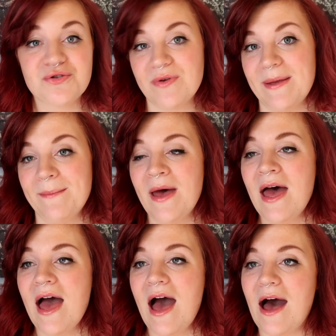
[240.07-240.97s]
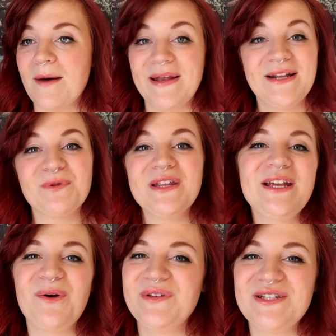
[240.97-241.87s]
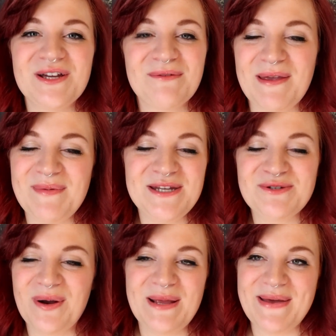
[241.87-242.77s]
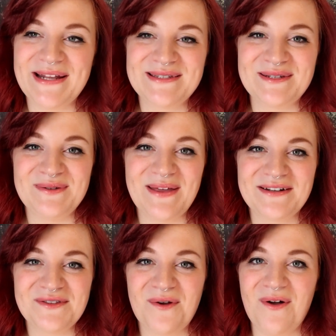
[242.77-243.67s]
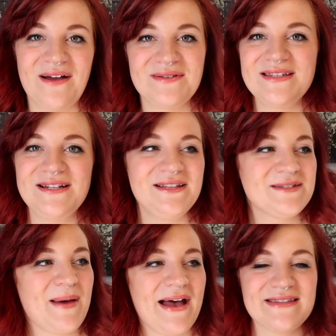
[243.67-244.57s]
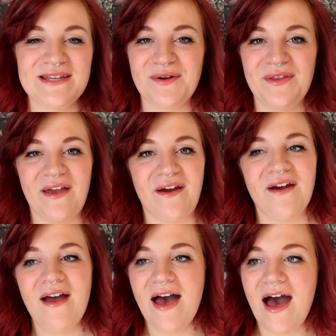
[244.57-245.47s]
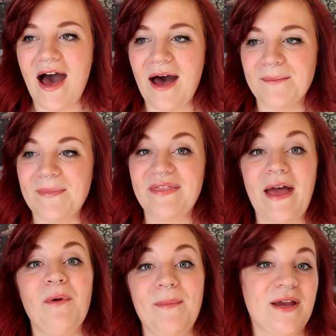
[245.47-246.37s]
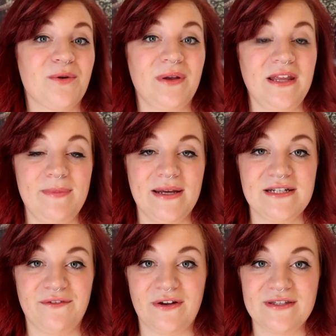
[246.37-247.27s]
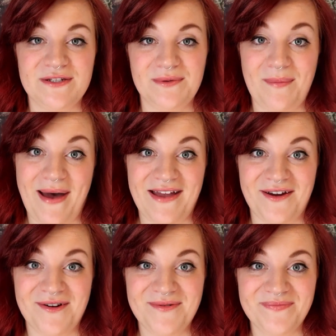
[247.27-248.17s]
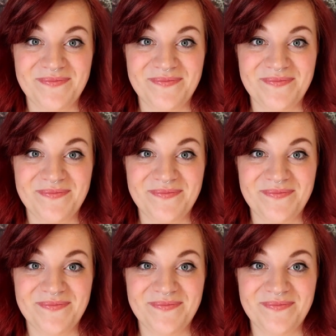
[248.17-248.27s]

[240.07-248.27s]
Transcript: trim, and it really only took maybe 20 minutes to do that to the whole house. Little spots here and there, and that will make a really big difference to a buyer.